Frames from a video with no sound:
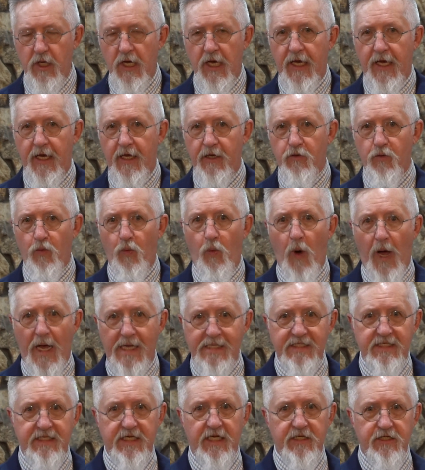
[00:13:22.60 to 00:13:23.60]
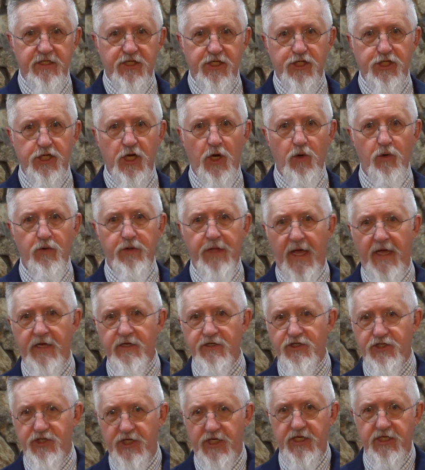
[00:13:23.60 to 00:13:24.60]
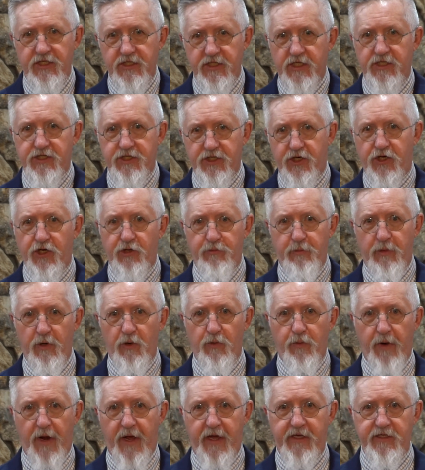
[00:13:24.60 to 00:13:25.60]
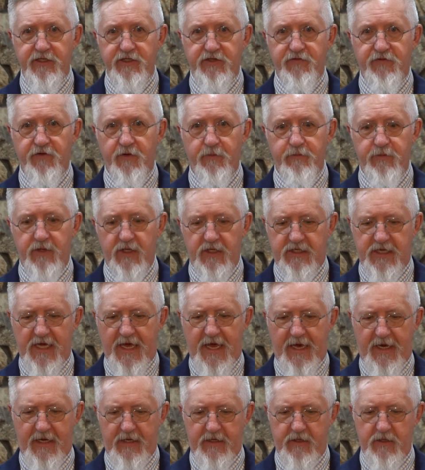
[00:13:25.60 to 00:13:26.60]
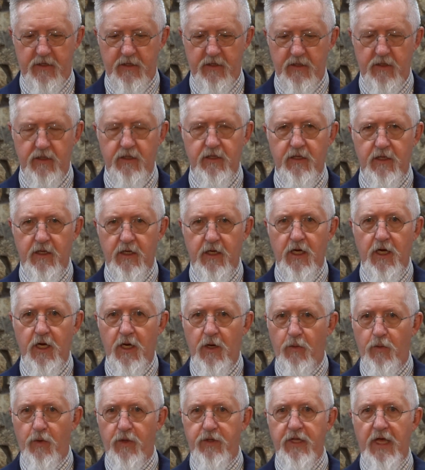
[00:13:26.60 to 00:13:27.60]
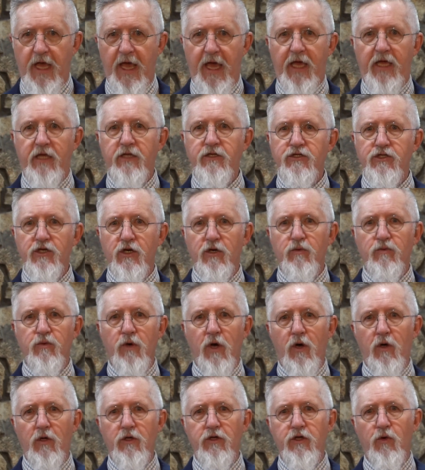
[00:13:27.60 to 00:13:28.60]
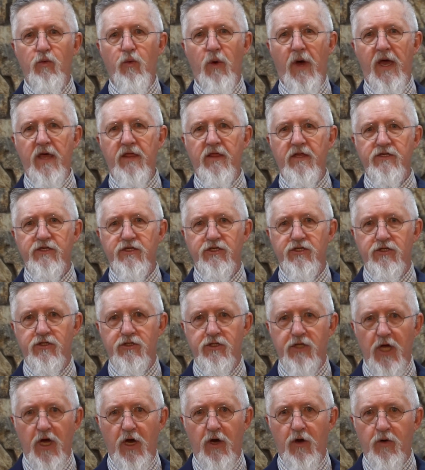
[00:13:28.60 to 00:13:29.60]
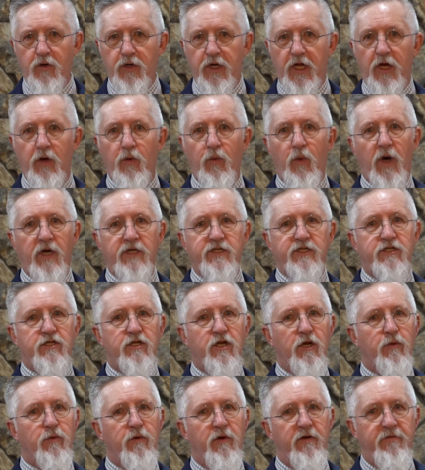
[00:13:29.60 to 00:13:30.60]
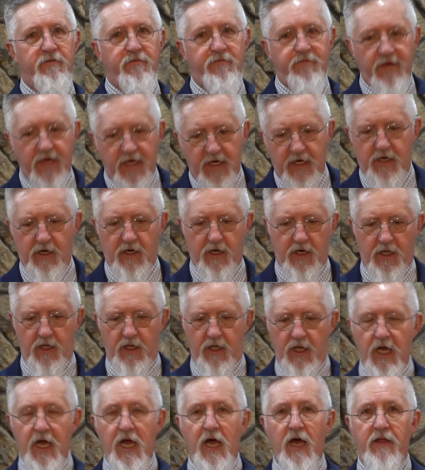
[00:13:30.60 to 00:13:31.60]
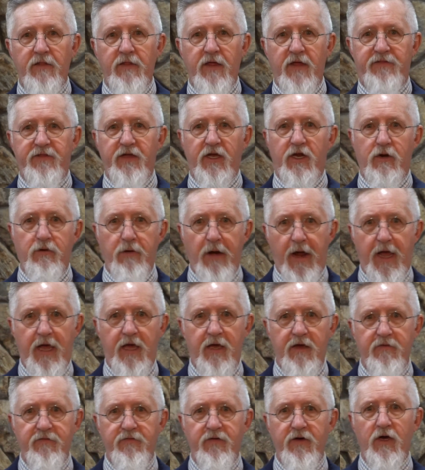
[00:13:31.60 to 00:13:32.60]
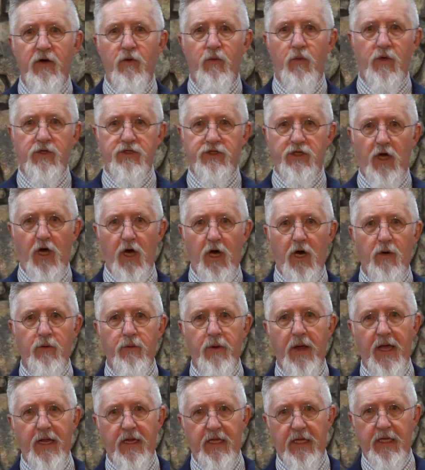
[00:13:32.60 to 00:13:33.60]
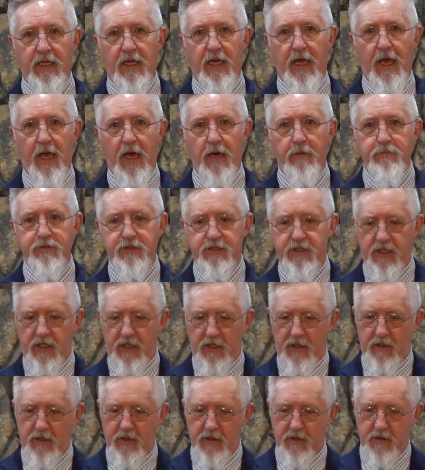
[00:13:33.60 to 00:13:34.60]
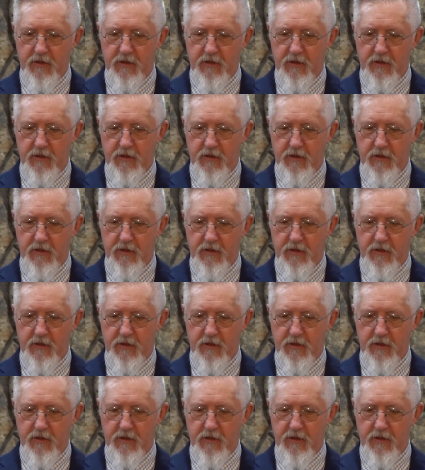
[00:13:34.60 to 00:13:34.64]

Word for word: it wasn't so that Jesus could be raised from the dead. When the angel rolled away the stone, it was to reveal that the grave was already empty.